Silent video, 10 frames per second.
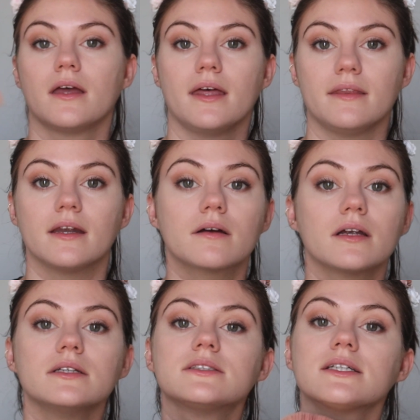and then I'm
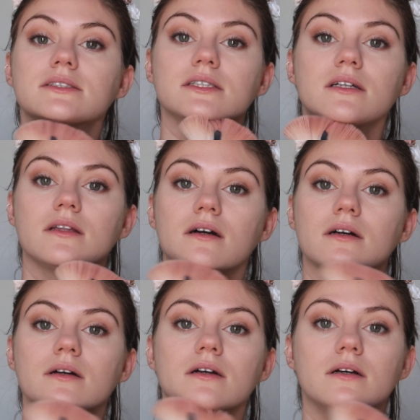going to dust it
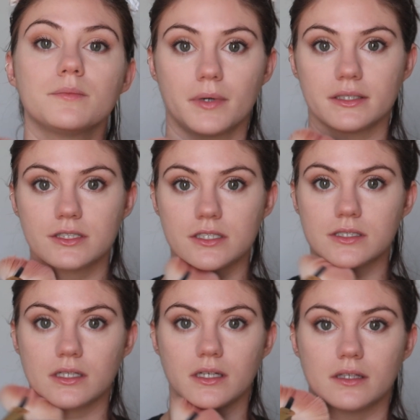along my
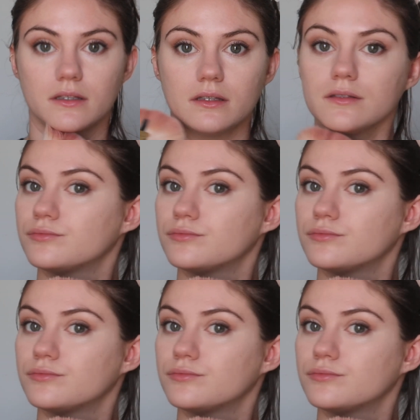chin,